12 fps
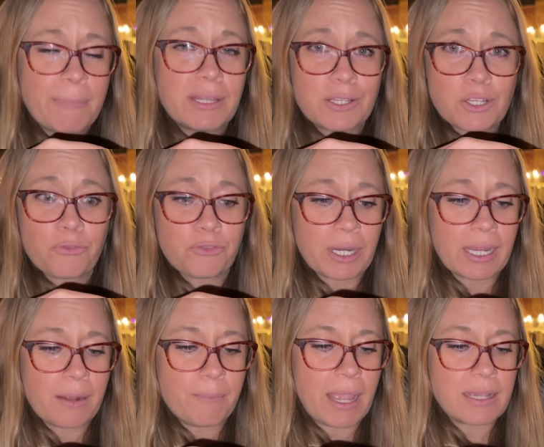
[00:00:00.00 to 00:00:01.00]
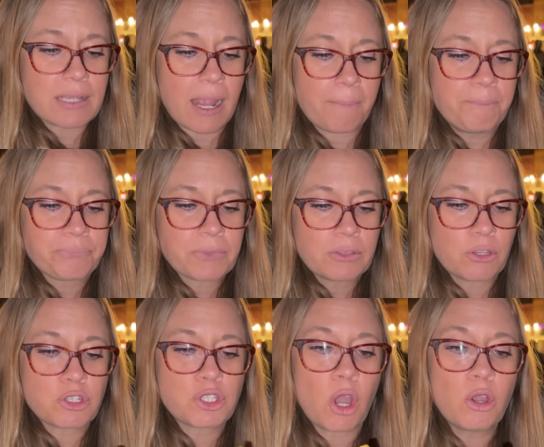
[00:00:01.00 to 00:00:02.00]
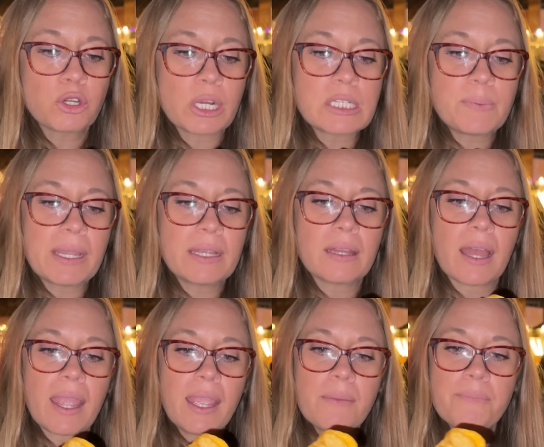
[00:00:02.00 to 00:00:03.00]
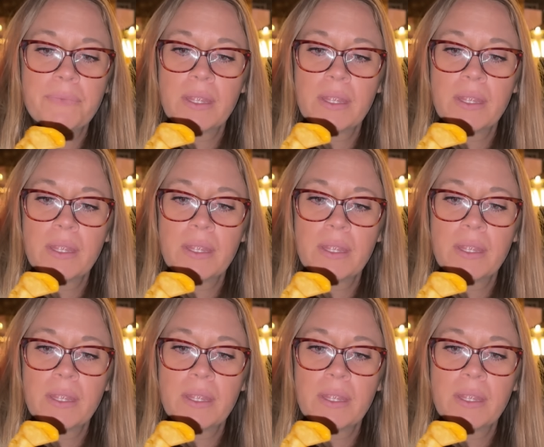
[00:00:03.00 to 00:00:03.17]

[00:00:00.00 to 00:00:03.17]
But these are freaking amazing. They're so crispy and light.